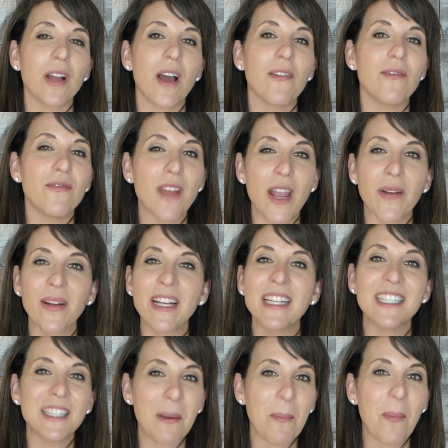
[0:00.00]
a very
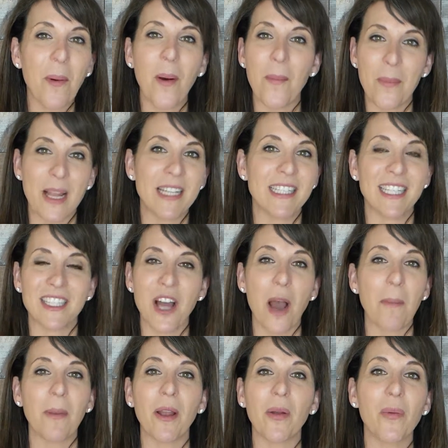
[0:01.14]
simple, basic
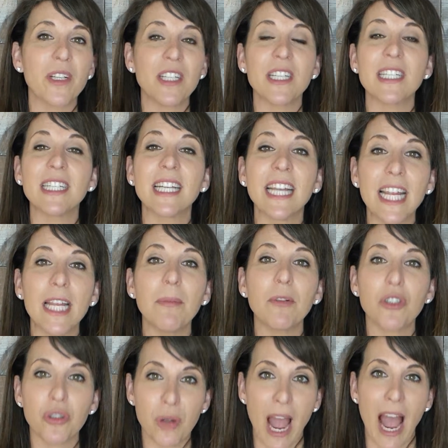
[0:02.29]
topic, which is keep
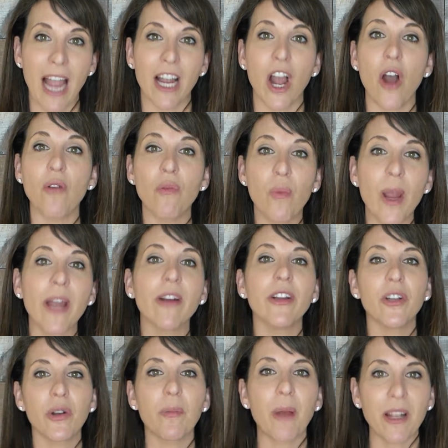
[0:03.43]
track of where
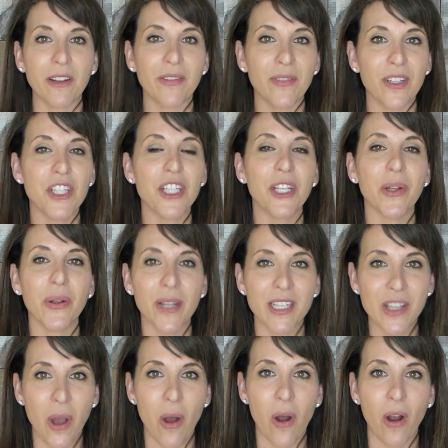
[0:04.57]
your beneficiaries
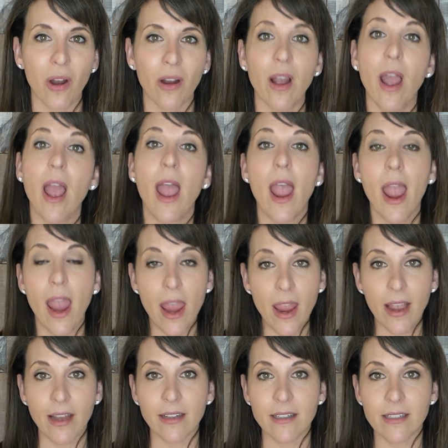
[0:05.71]
are
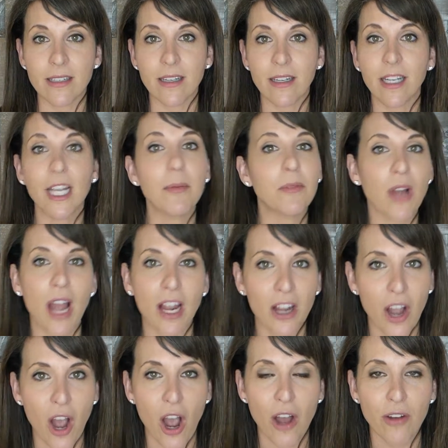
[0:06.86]
and keep track
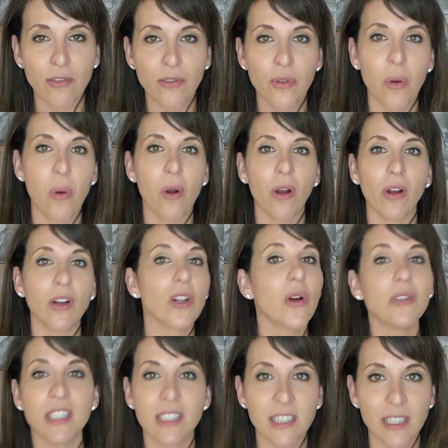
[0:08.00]
of your
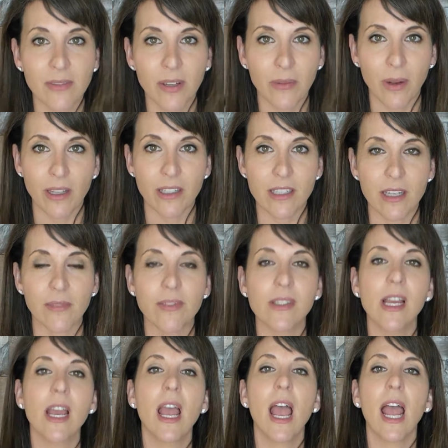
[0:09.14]
closest living relatives.
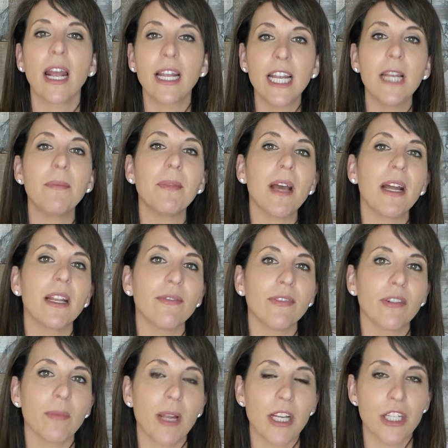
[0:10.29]
And keep that
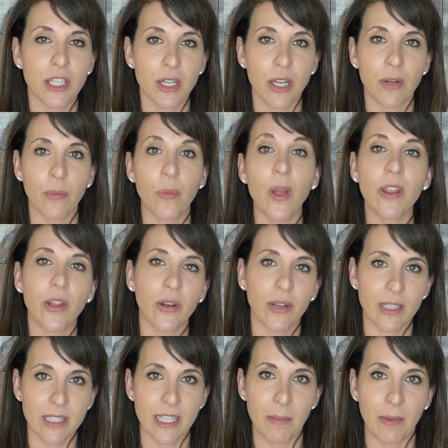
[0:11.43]
information with your
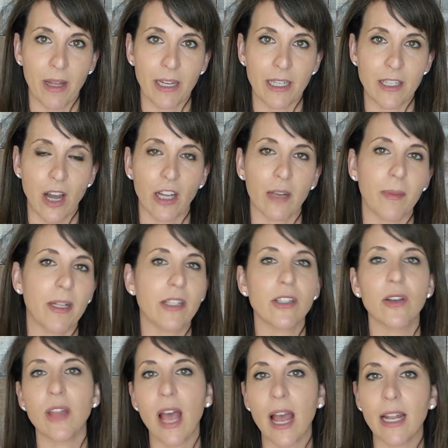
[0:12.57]
estate planning documents.
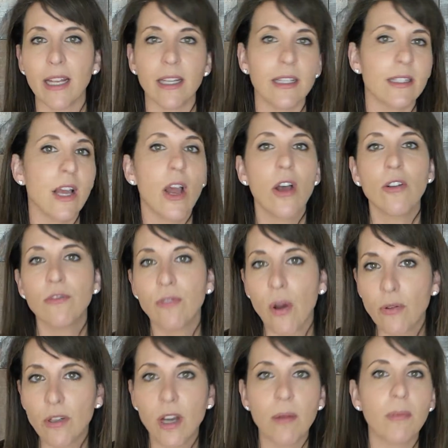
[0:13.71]
So that is
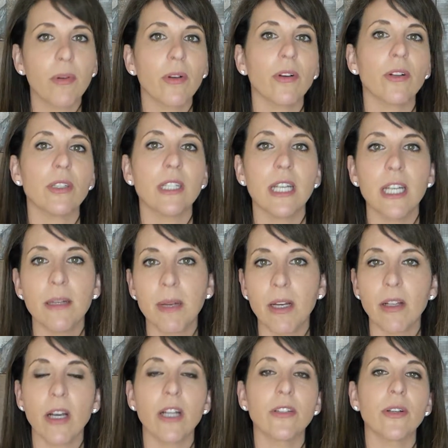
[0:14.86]
phone numbers,
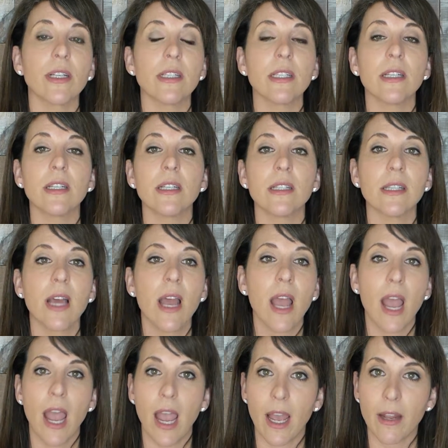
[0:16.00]
email addresses,
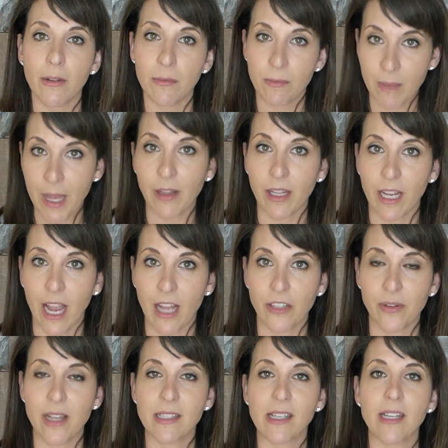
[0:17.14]
and mailing
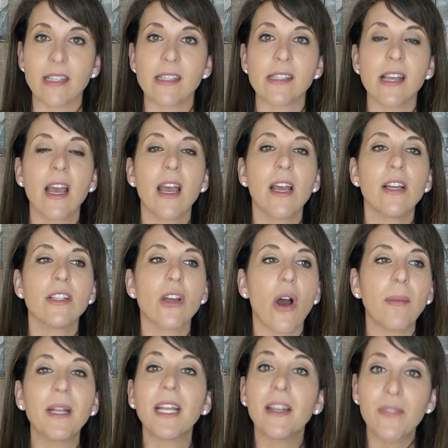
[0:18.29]
addresses. So I'm
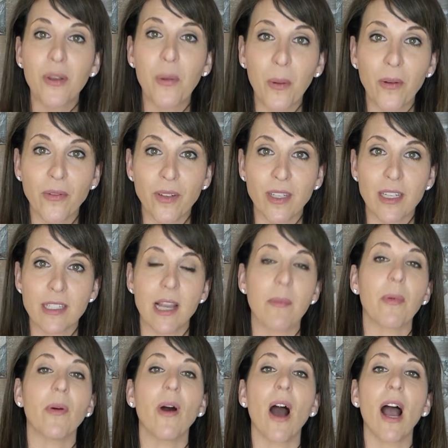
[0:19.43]
going to give you a perfect
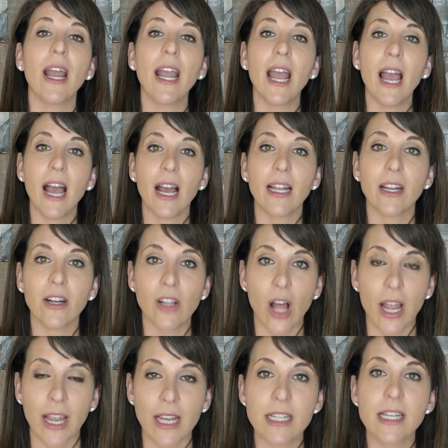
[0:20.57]
example. I had a
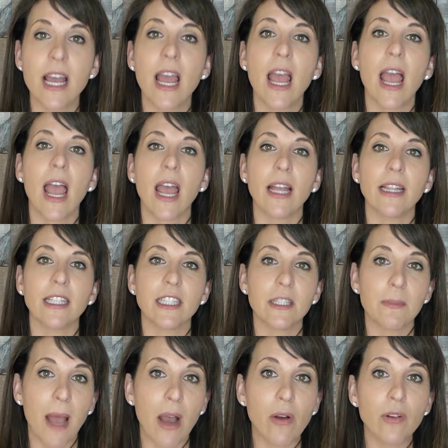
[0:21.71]
client and the
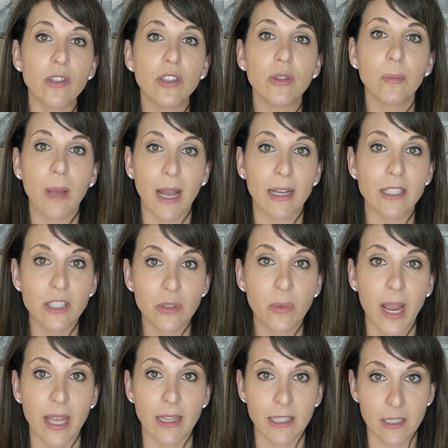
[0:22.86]
spouse passed
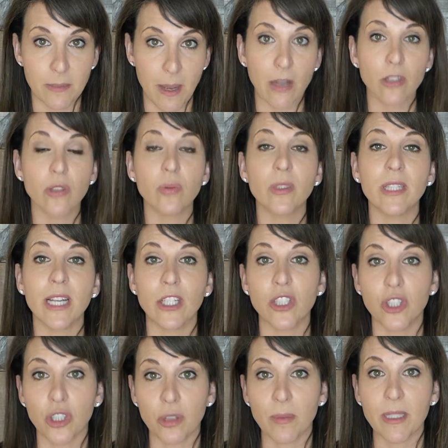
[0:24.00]
away. The spouse was a
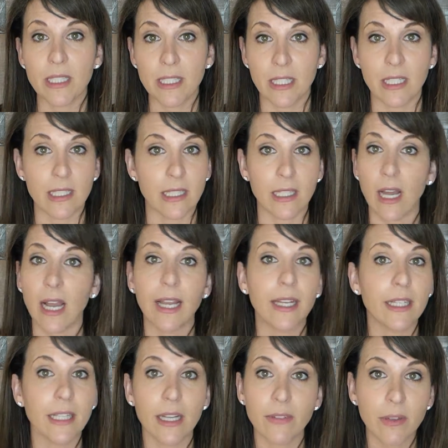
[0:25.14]
German citizen. I
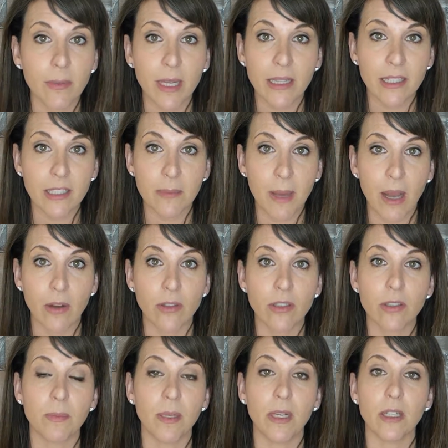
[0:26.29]
had never met the
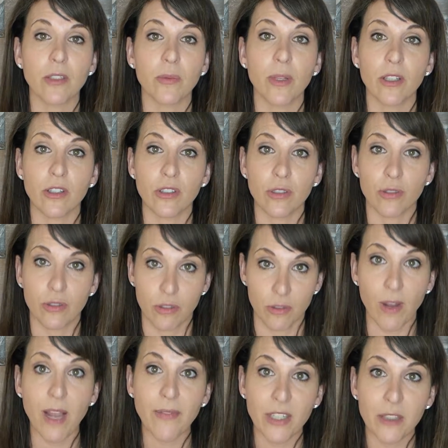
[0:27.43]
spouse because when the
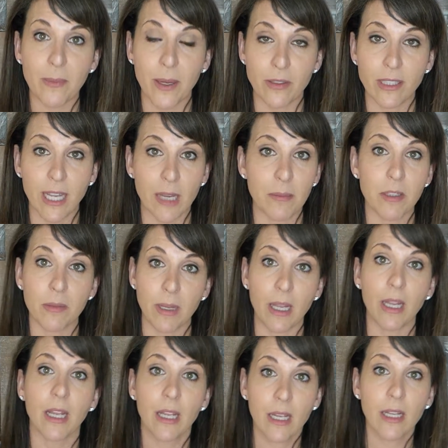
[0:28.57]
surviving spouse came to
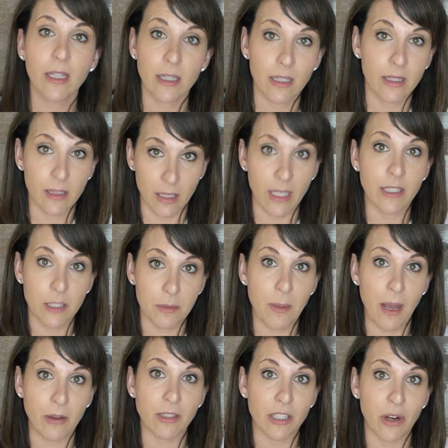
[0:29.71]
me, his
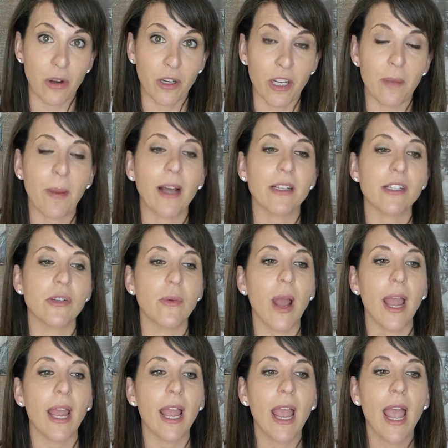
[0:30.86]
spouse had already passed
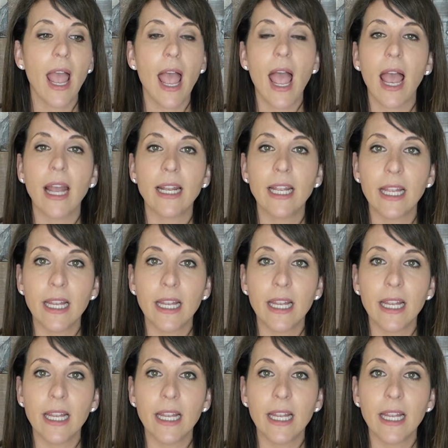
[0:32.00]
away. And